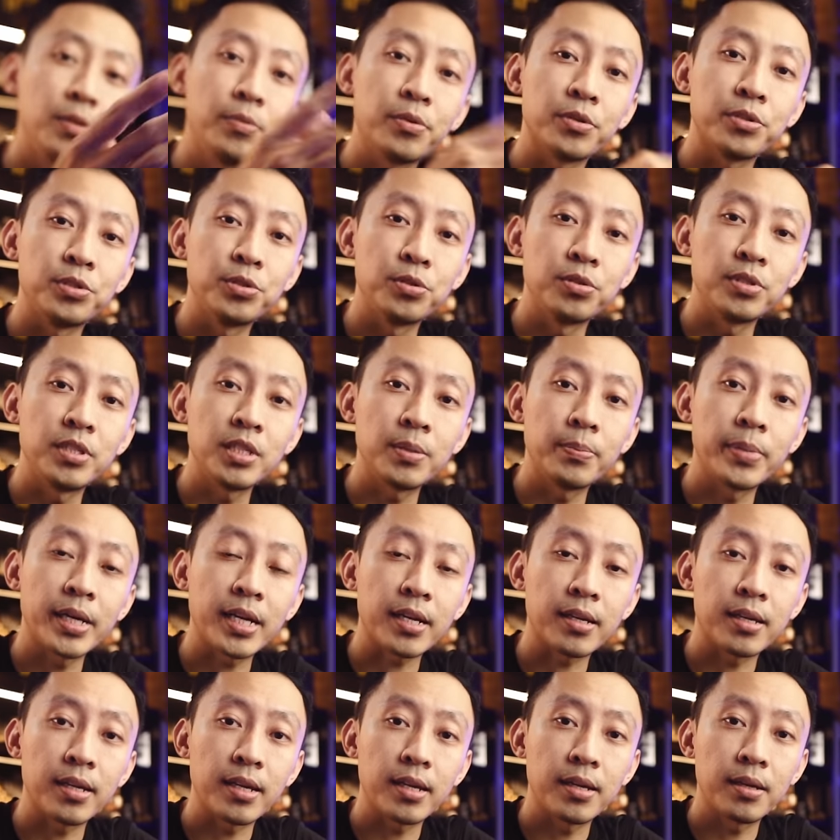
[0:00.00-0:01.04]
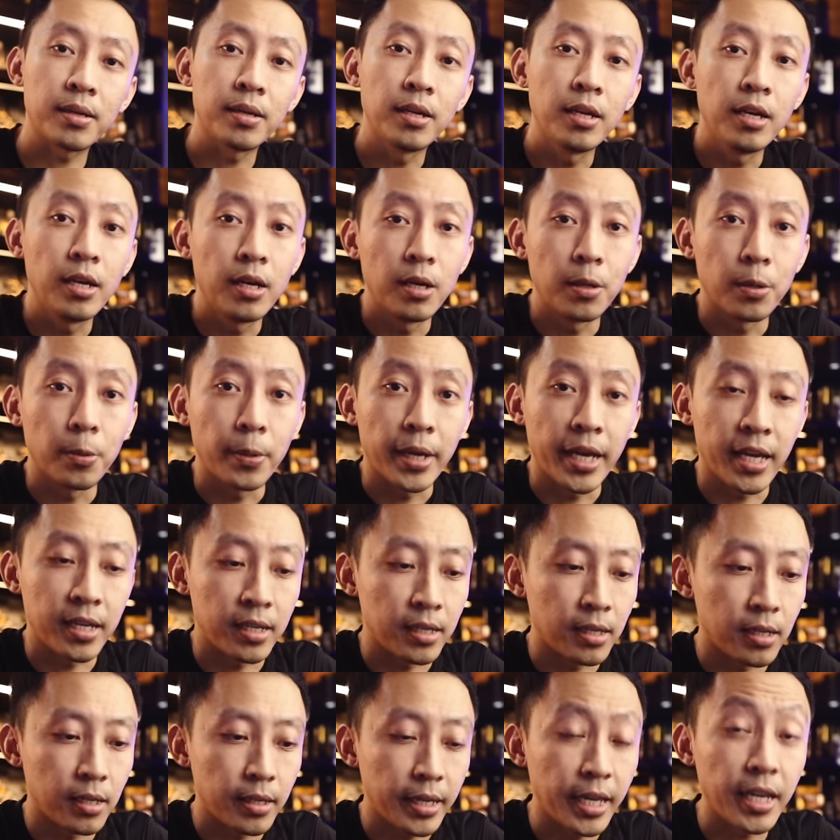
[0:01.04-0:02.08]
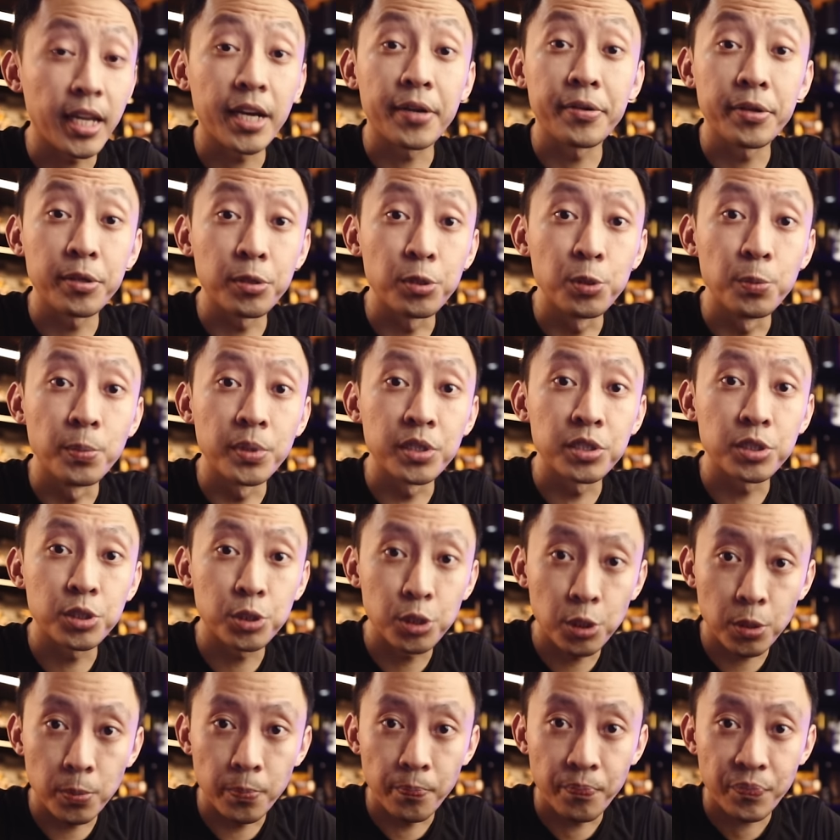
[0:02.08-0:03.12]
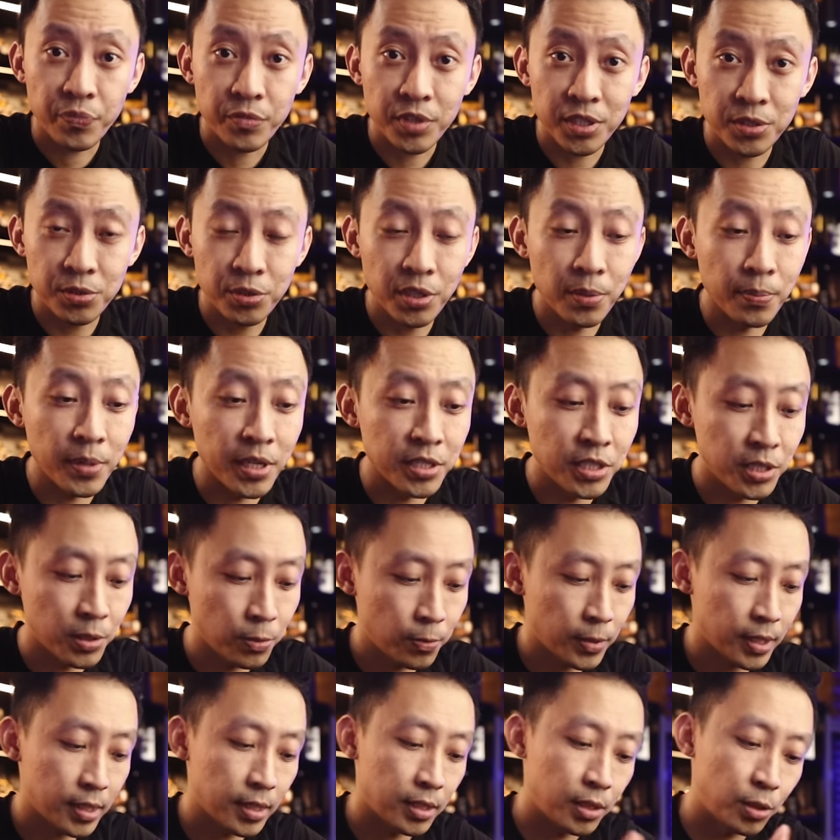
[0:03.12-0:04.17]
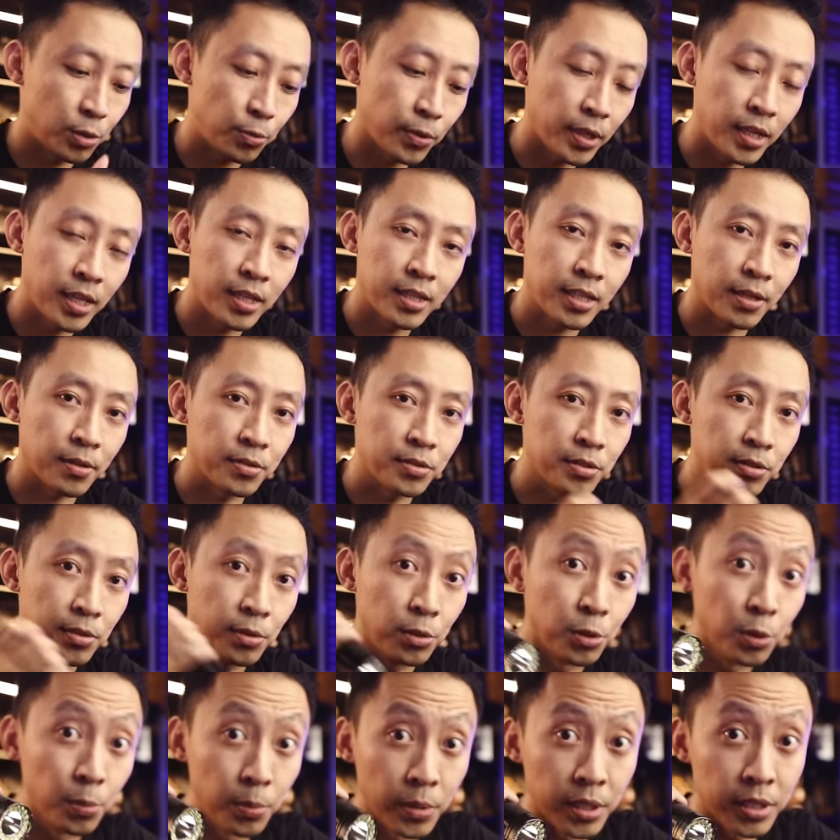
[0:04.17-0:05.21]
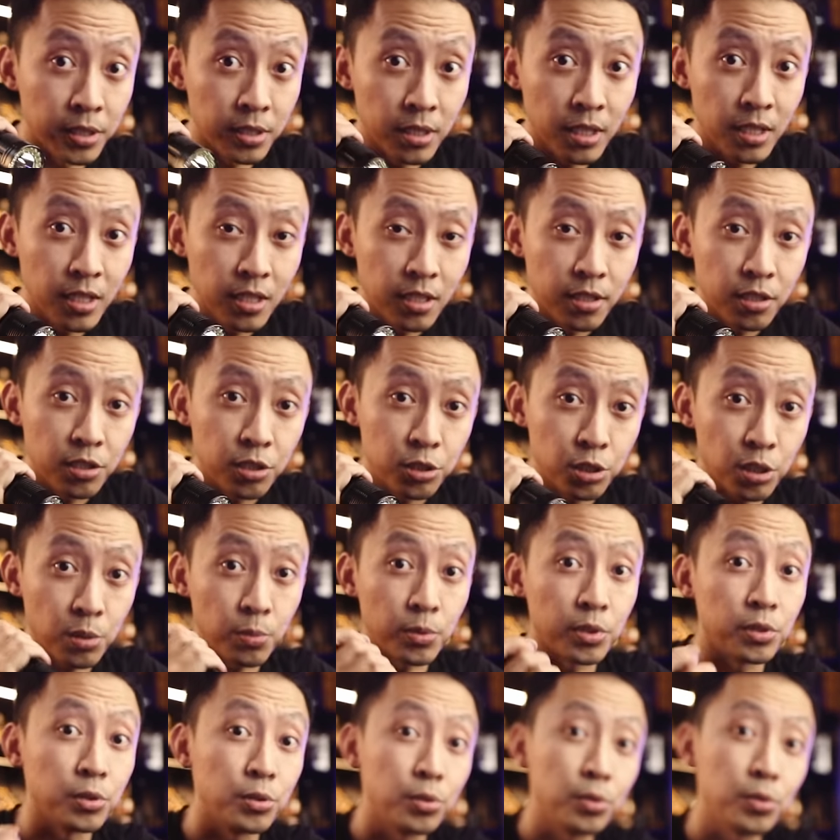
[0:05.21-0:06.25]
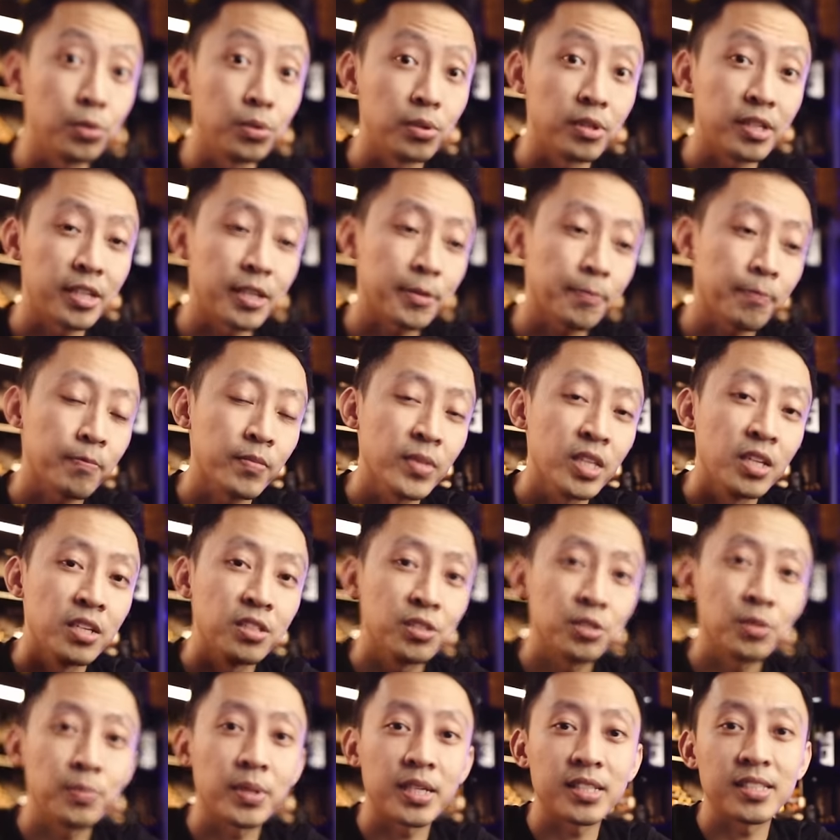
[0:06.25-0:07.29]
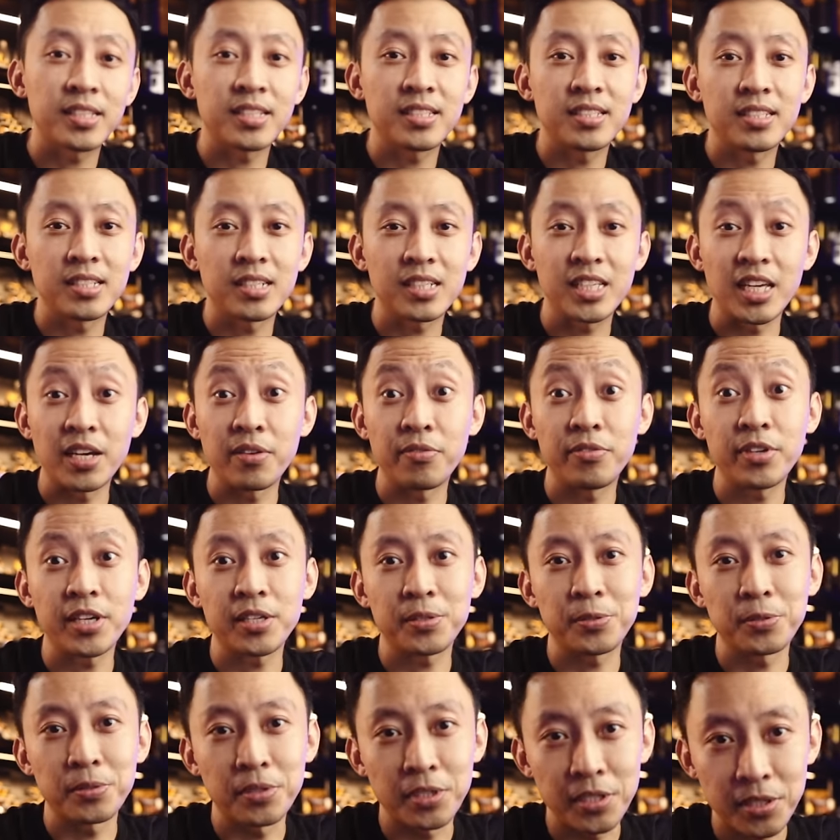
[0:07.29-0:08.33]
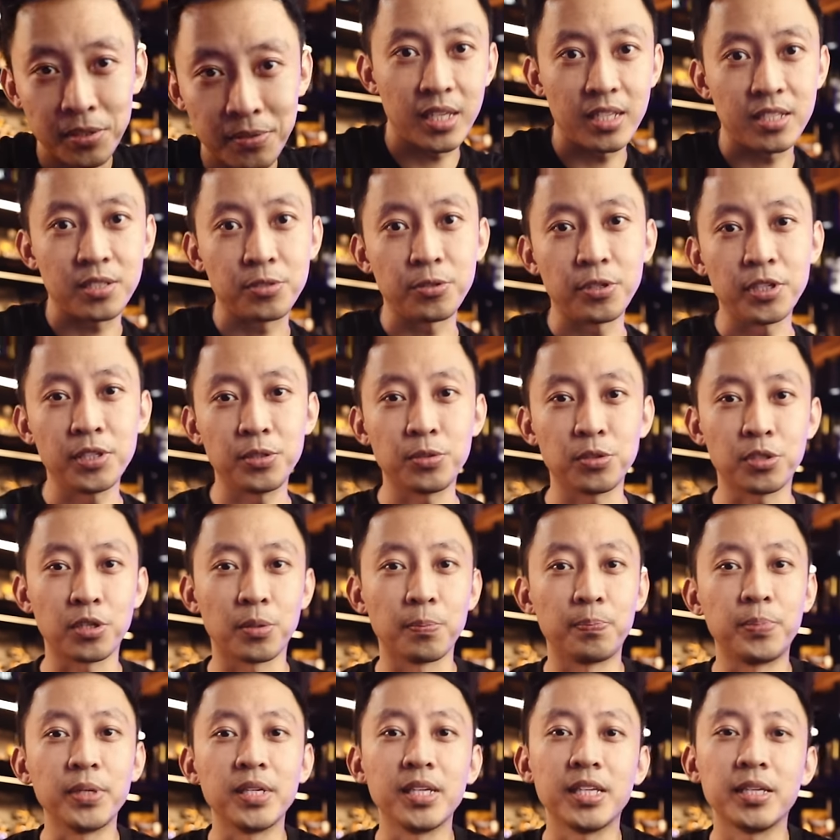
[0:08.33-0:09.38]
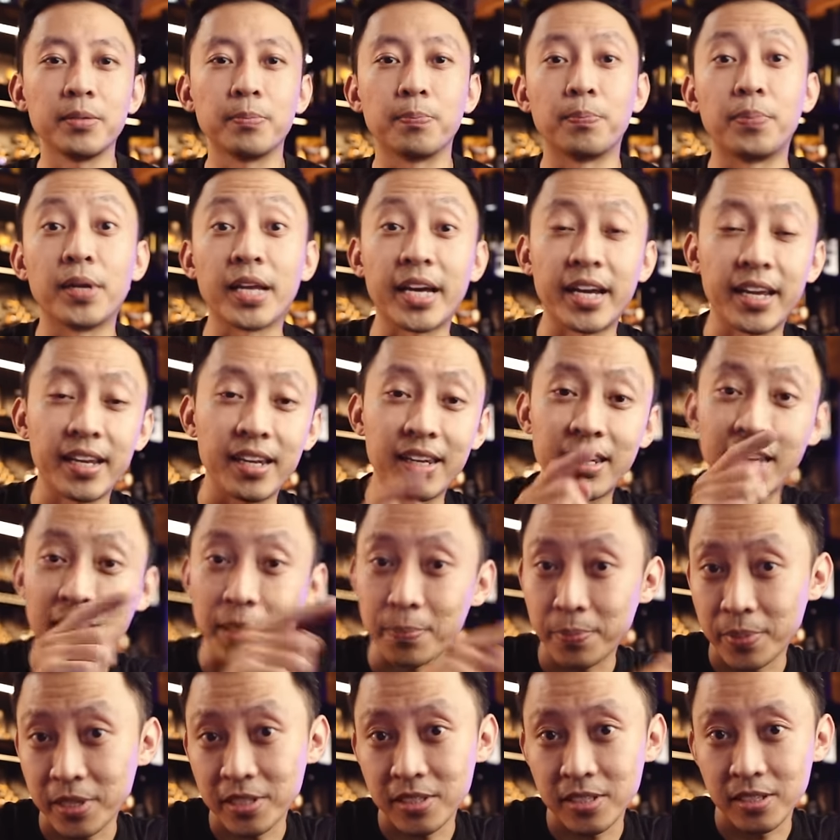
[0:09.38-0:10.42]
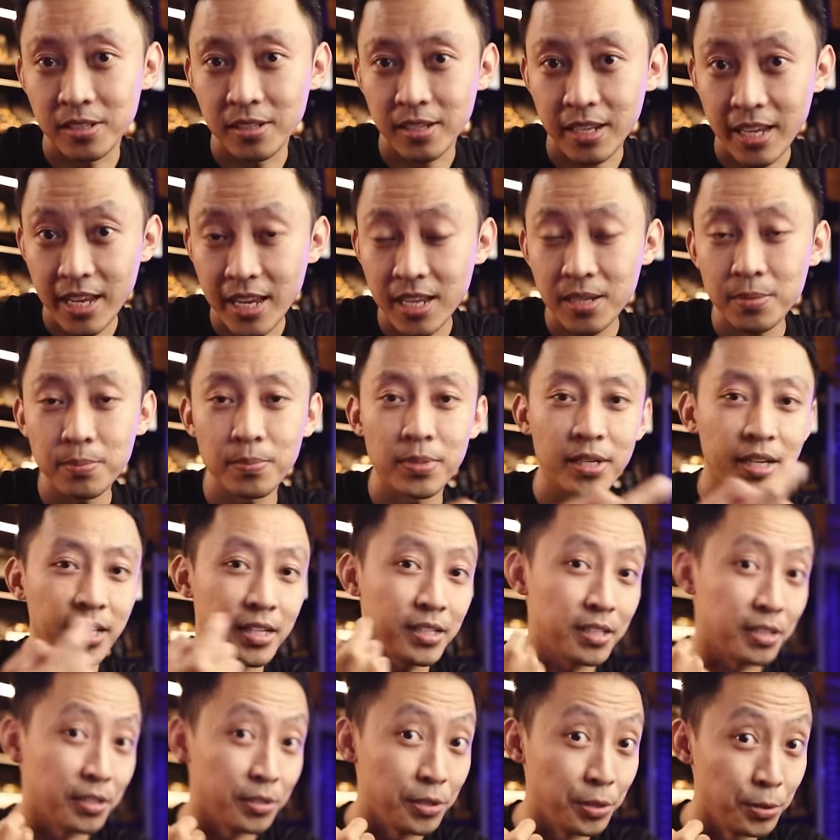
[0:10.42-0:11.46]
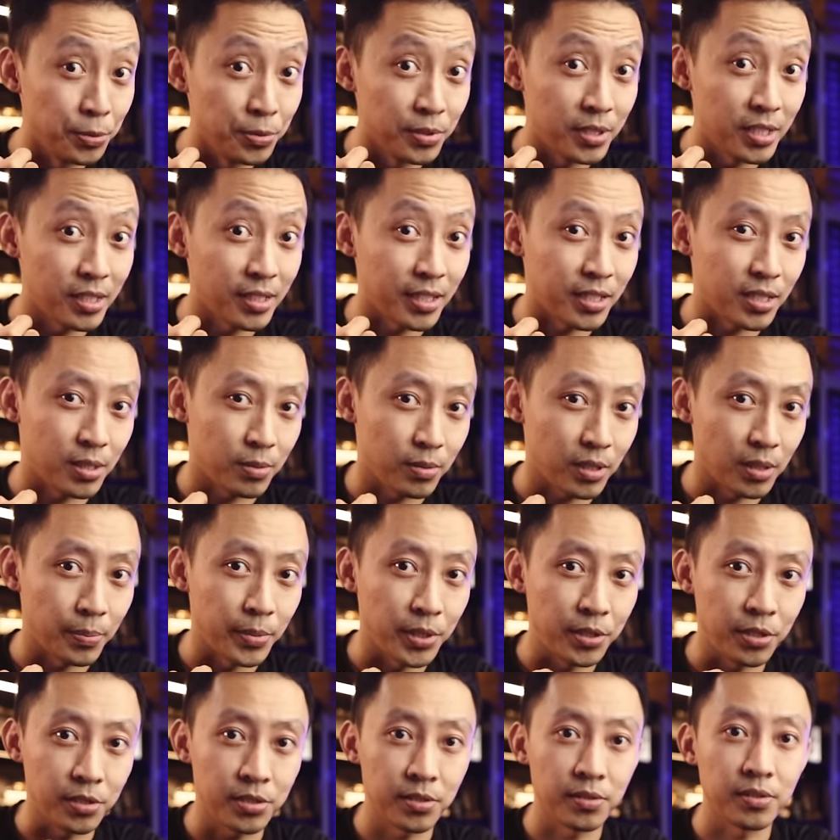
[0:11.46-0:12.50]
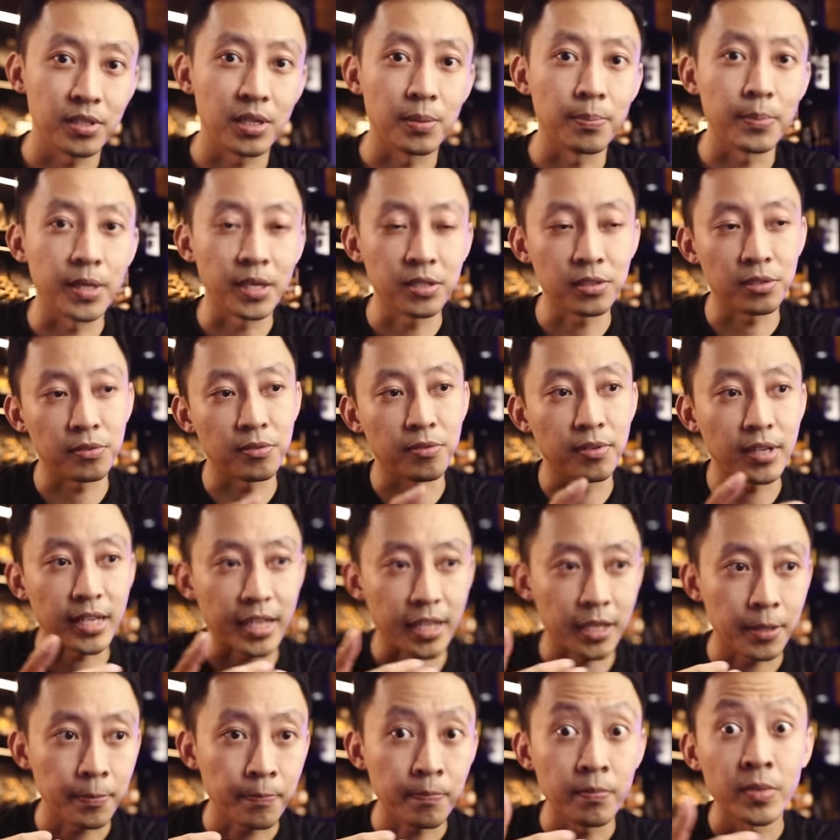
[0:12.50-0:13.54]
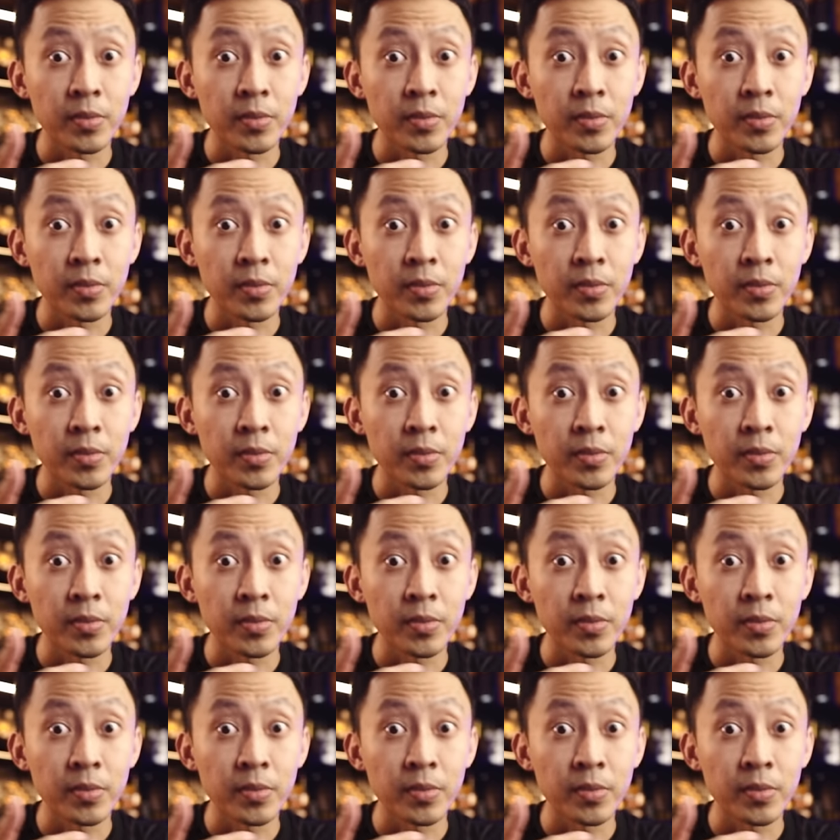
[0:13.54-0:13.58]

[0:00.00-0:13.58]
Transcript: he was using back then had a 800 lumen strobe. Right, so imagine what a 20,000 lumen strobe will do, right? So, but there's a caveat to this. It's going to completely blind that person and blind the user as well because of the amount of light